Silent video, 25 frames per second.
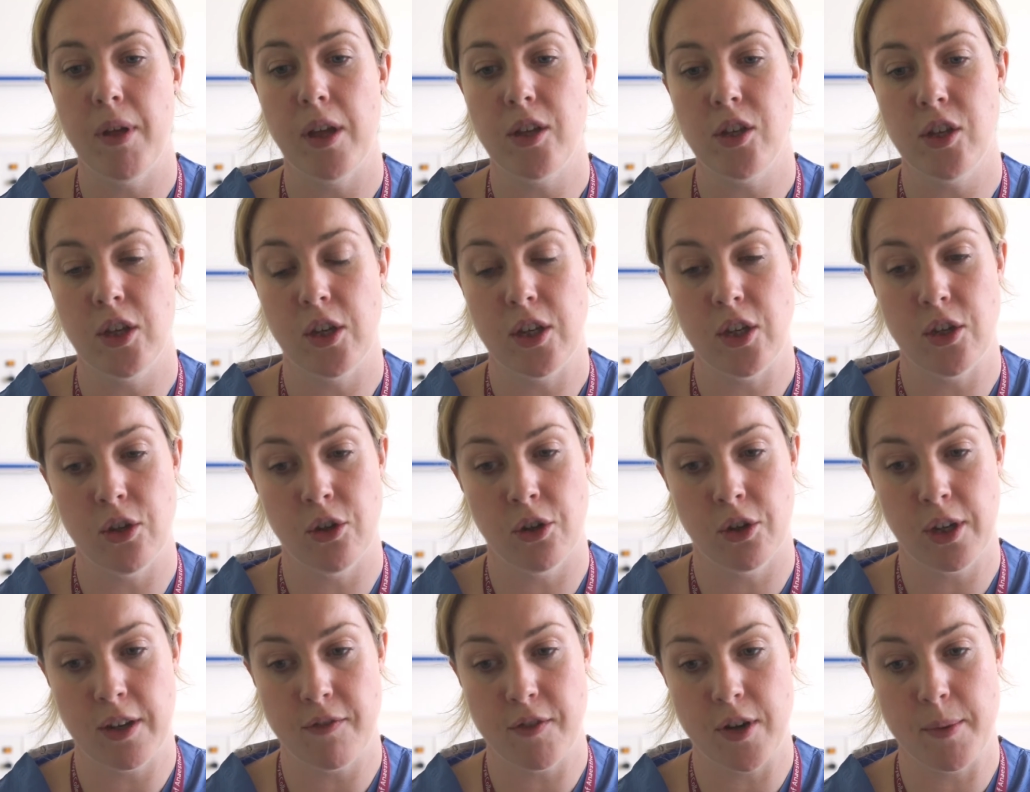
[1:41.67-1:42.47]

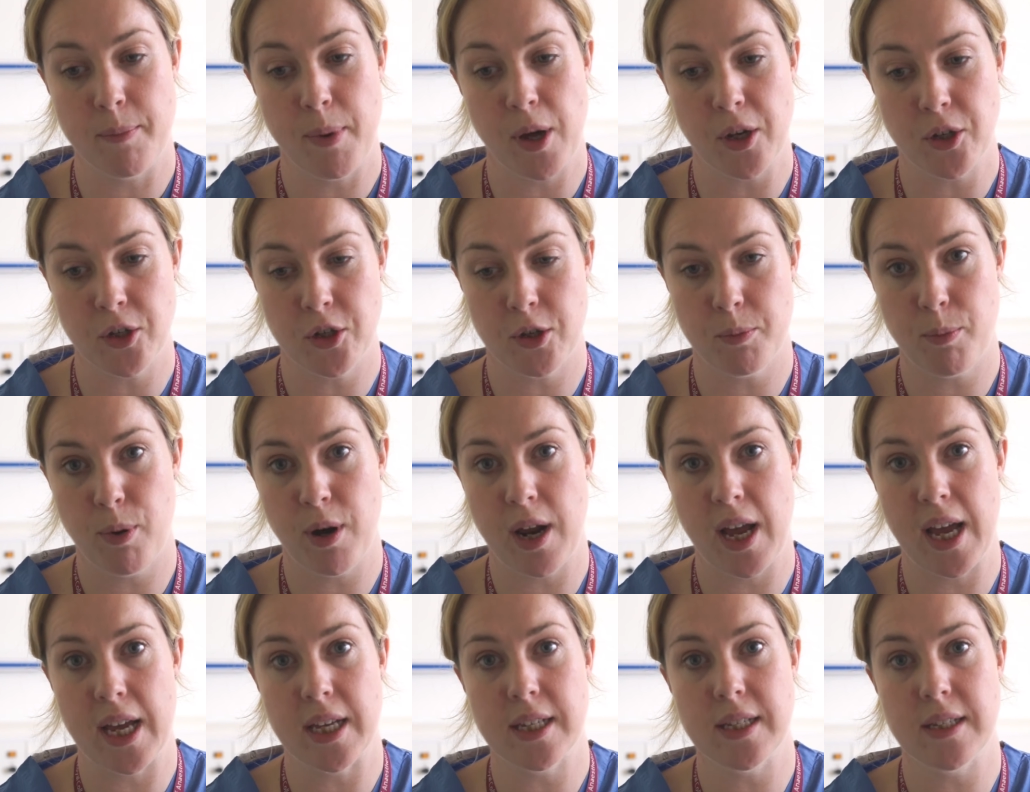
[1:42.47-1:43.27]
You're given a button to
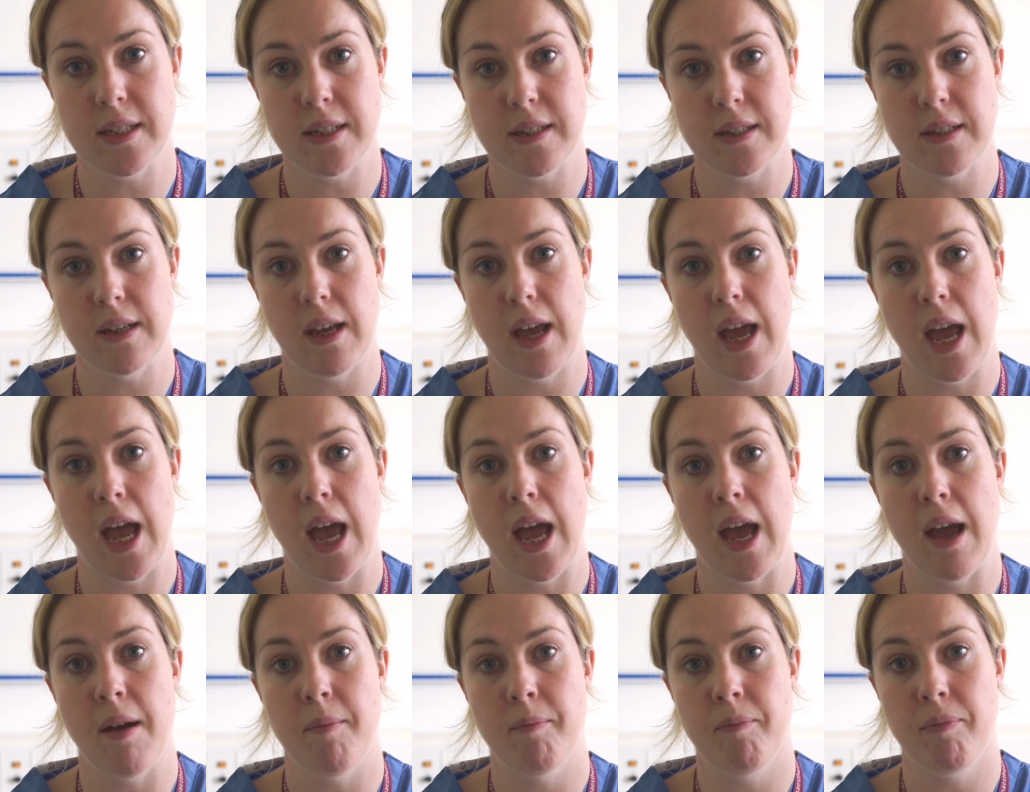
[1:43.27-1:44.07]
press,
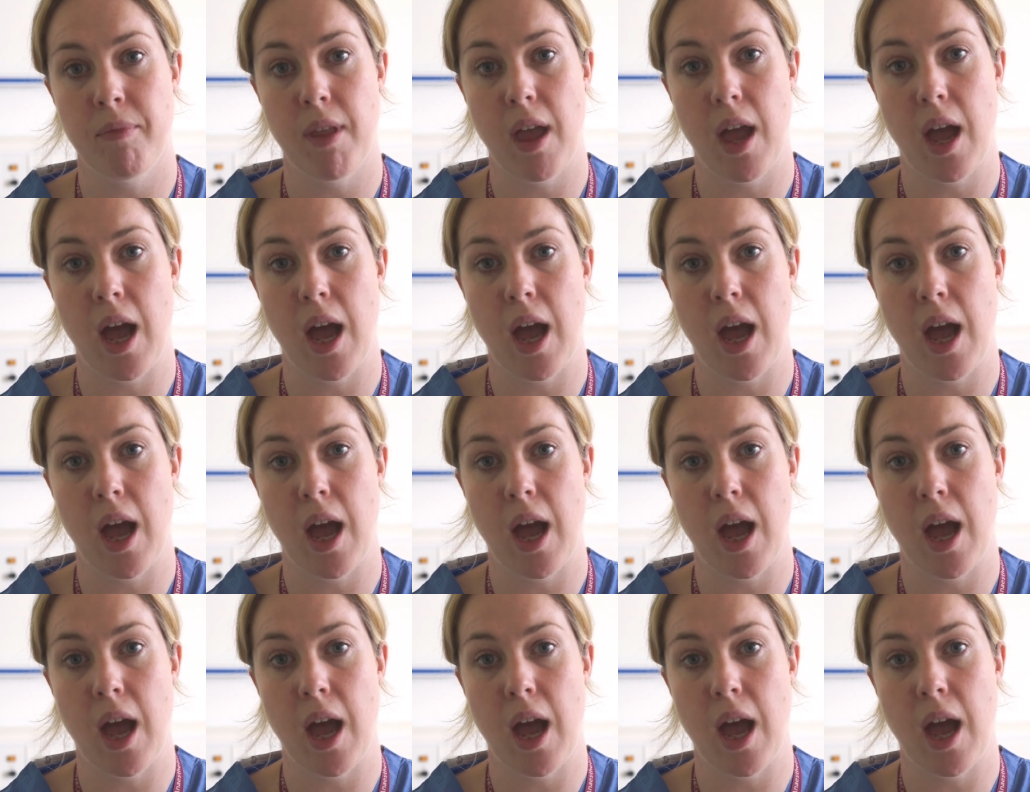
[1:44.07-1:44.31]
and